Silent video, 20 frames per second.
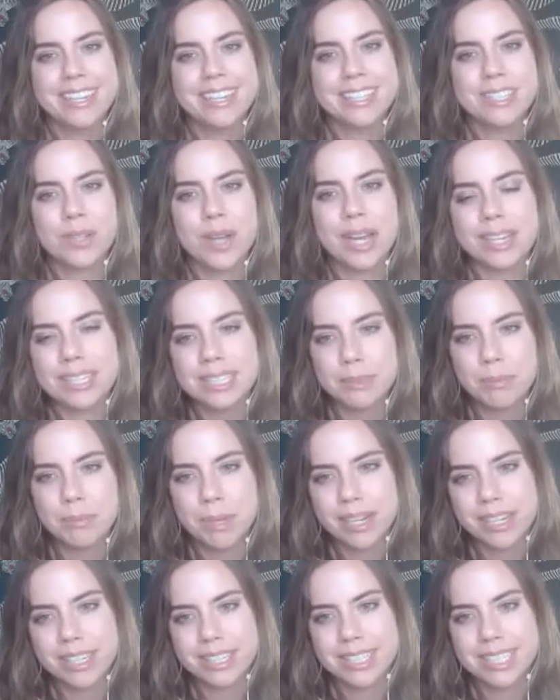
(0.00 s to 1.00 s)
Dragon
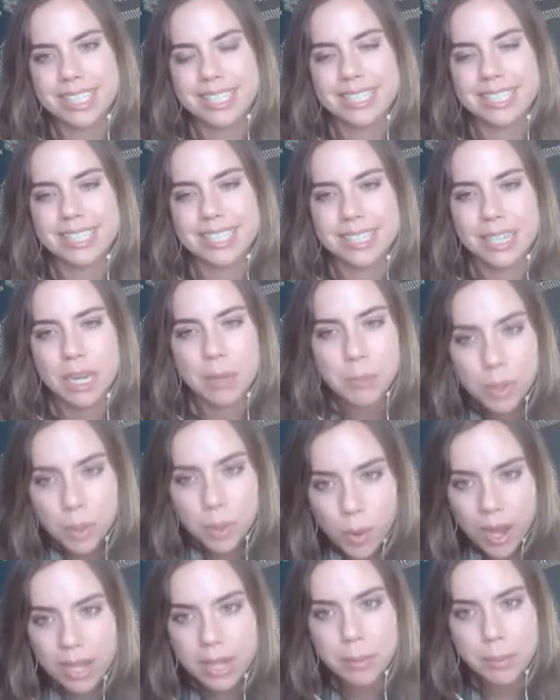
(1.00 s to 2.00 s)
Spirits is the number
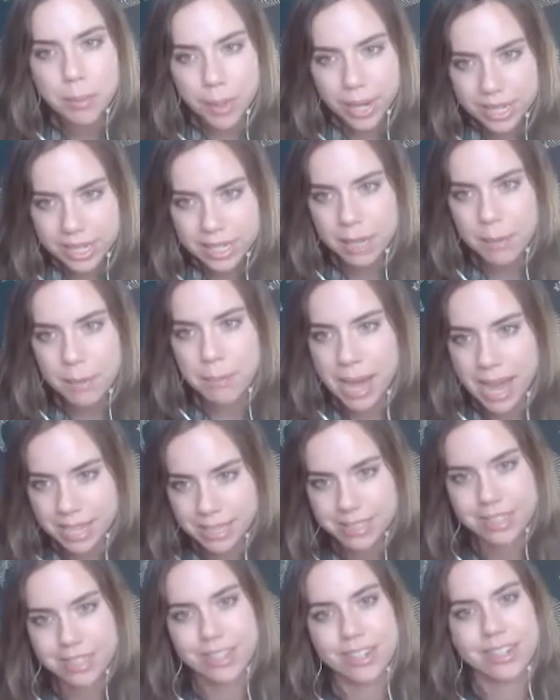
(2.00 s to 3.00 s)
one brand
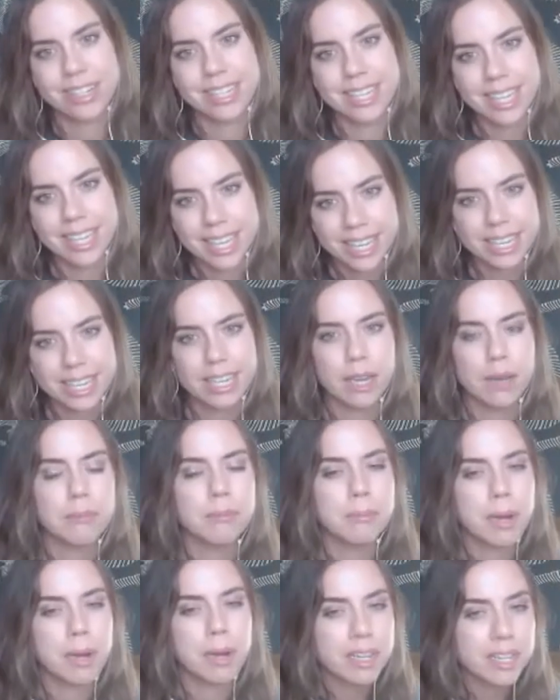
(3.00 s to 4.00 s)
ambassador gig
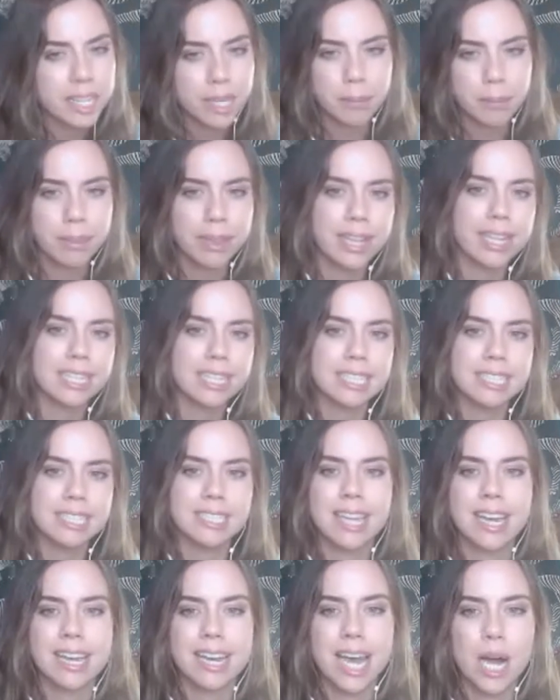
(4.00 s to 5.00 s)
marketplace
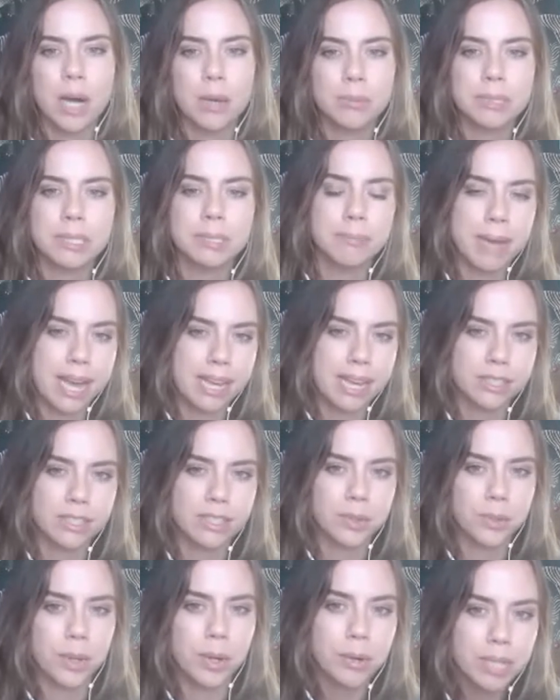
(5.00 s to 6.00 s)
that helps
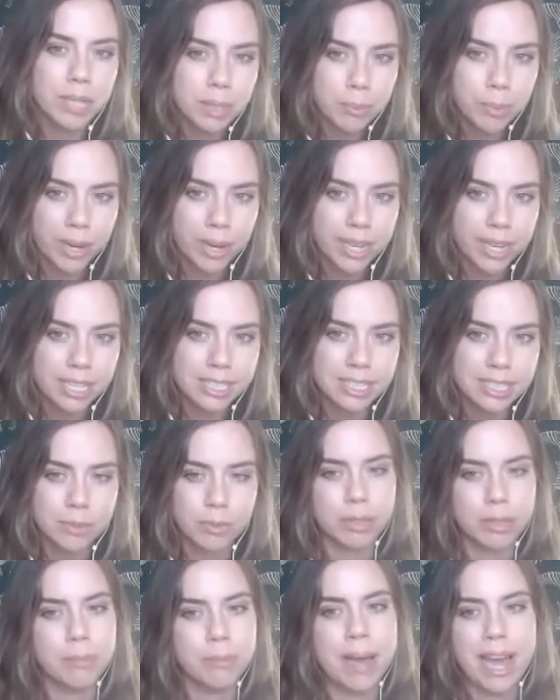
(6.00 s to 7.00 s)
match growing brands
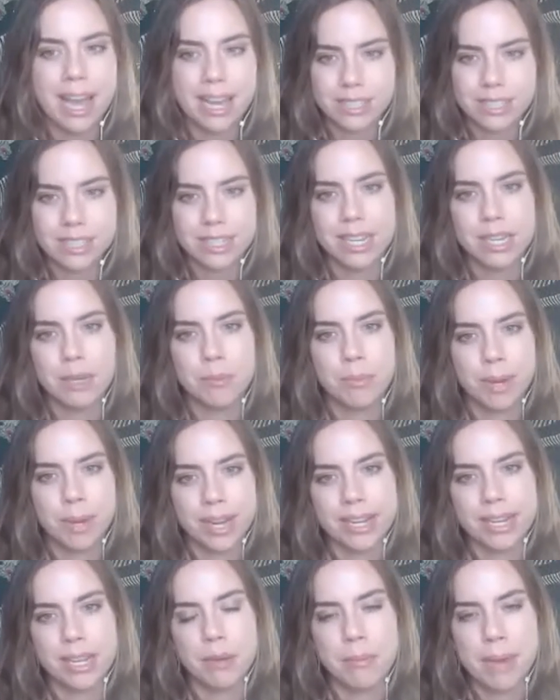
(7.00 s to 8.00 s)
with passionate
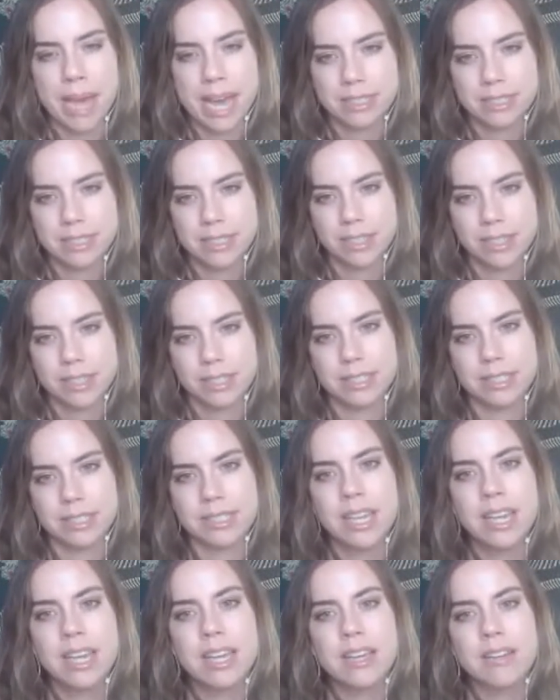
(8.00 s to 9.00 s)
brand ambassadors
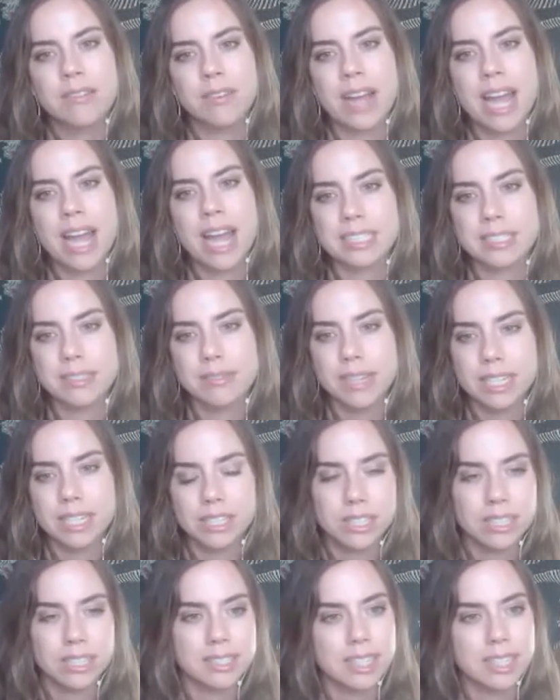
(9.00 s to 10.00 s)
for
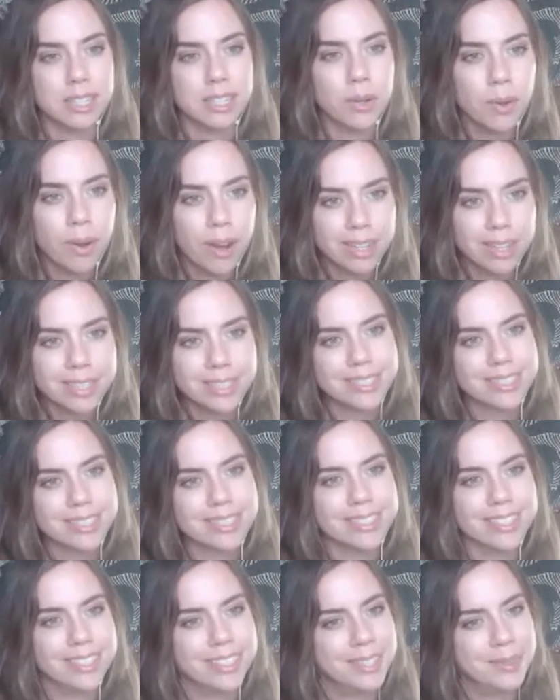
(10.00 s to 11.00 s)
activations across
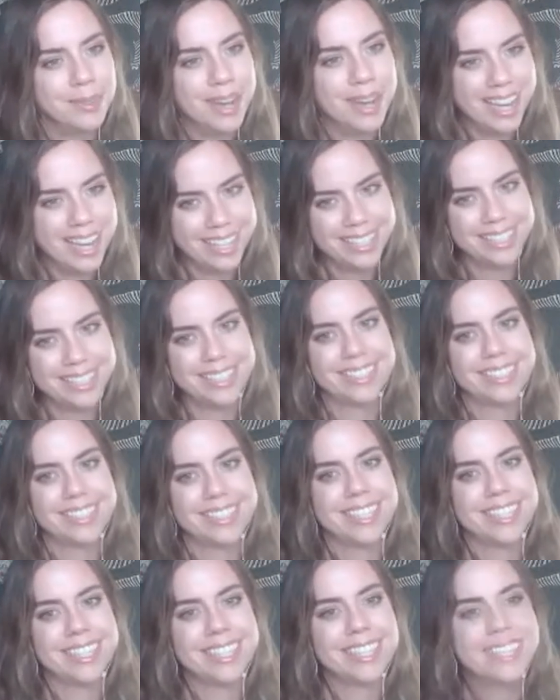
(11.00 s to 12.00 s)
the U S.
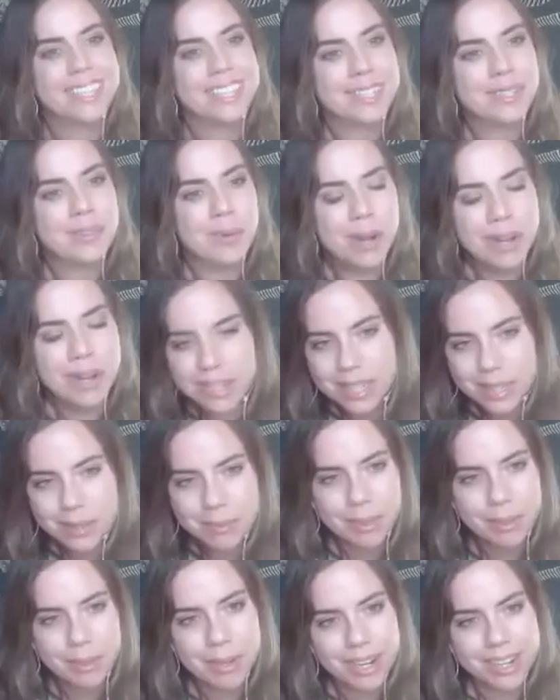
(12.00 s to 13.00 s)
Welcome,
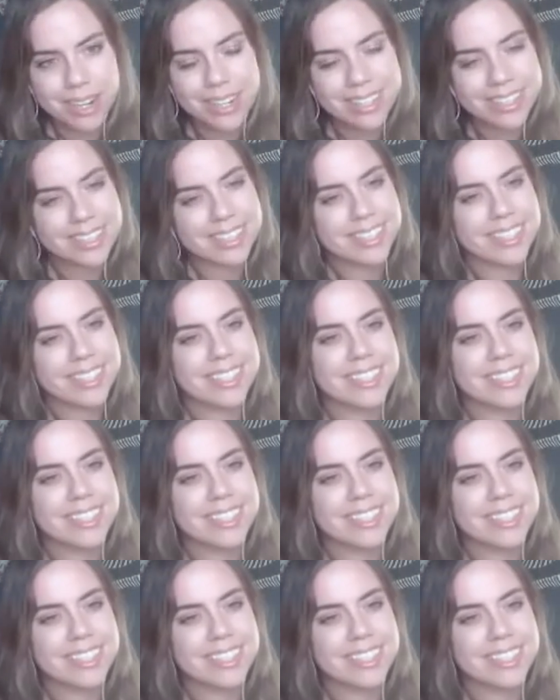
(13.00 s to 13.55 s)
Lamar.